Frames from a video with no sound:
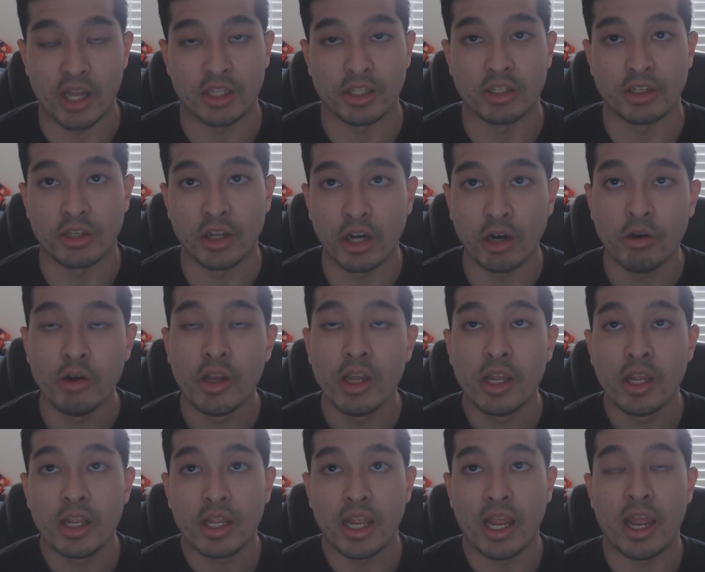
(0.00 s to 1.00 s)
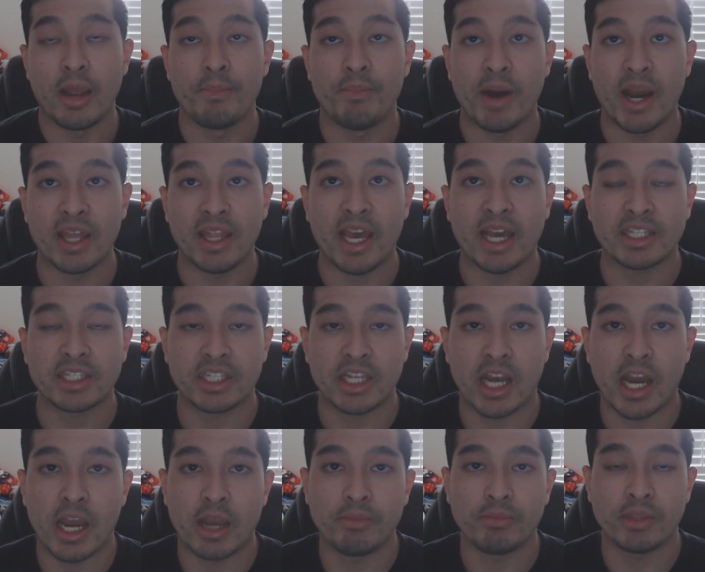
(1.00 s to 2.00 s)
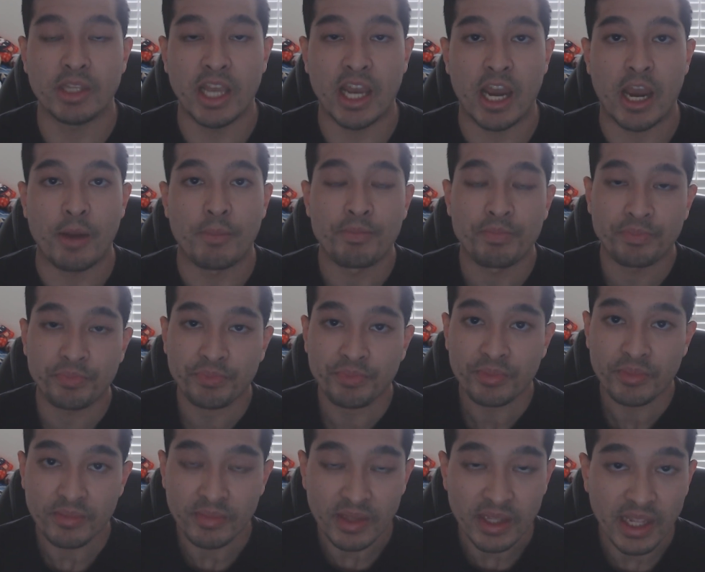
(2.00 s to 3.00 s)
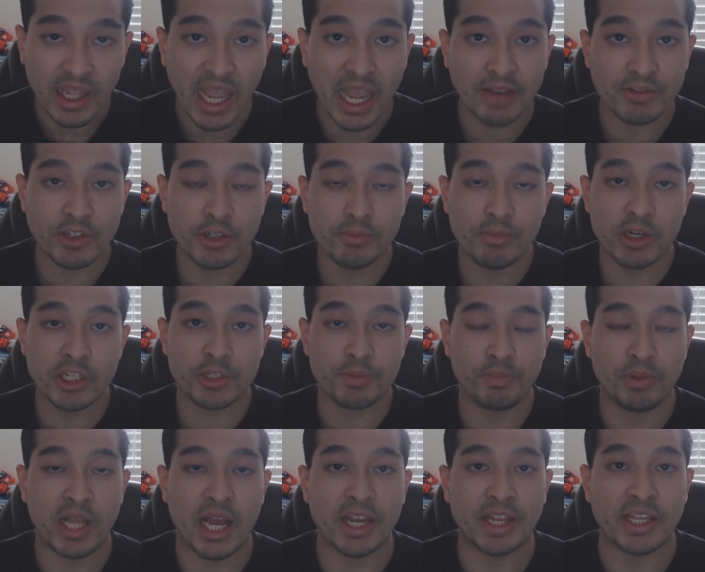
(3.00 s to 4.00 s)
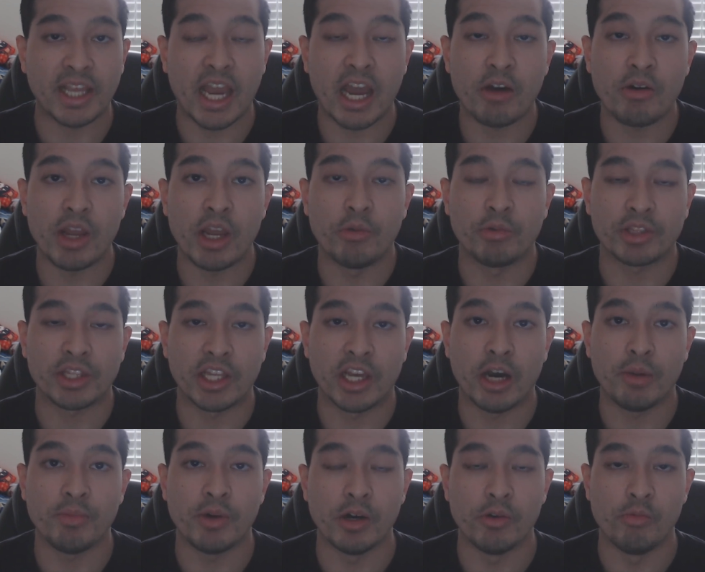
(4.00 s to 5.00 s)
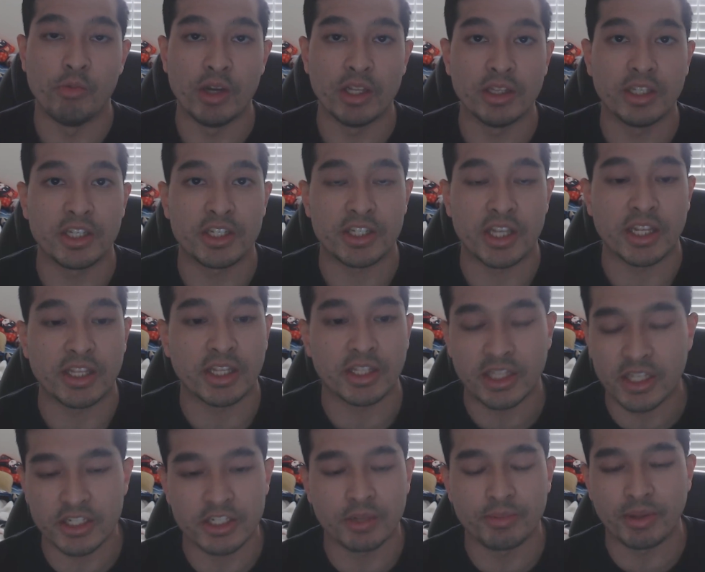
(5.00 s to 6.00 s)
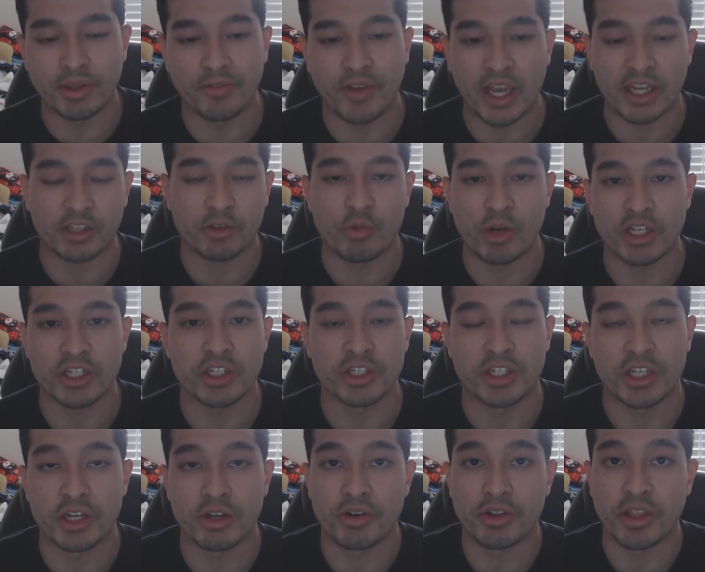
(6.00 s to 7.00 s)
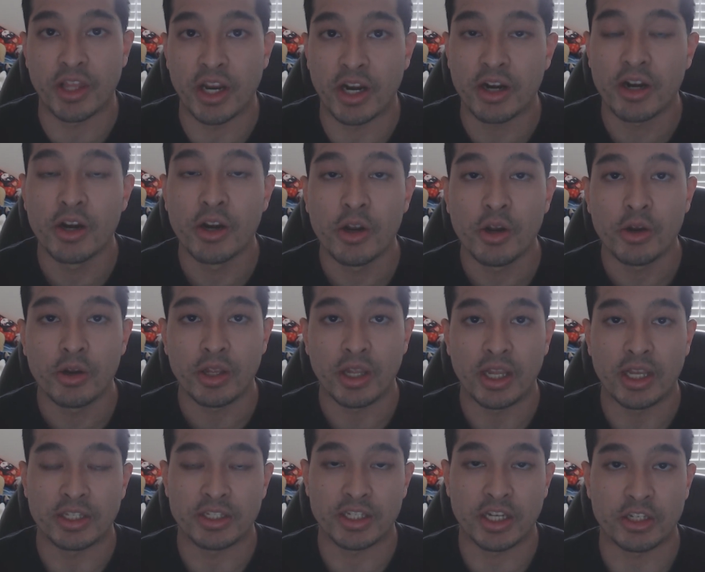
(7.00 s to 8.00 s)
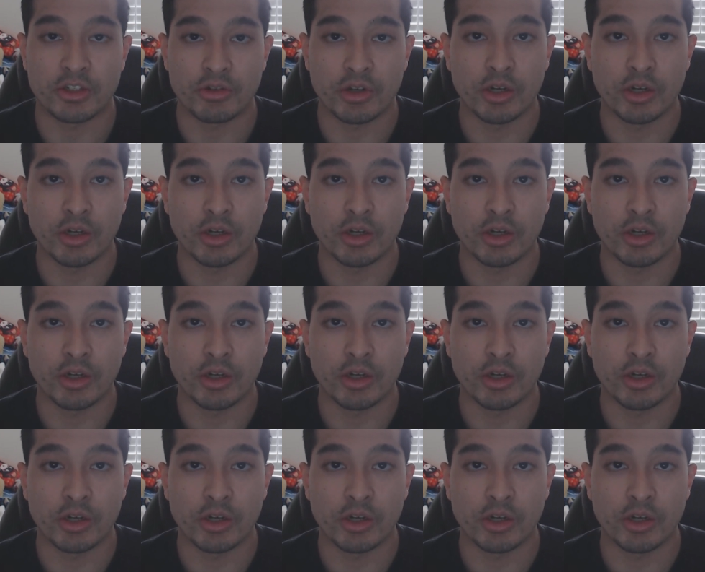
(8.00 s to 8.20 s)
you know? And by that time, yeah. After much planning out and with the help of Whitley saying that there's some evacuations here and there, etc.,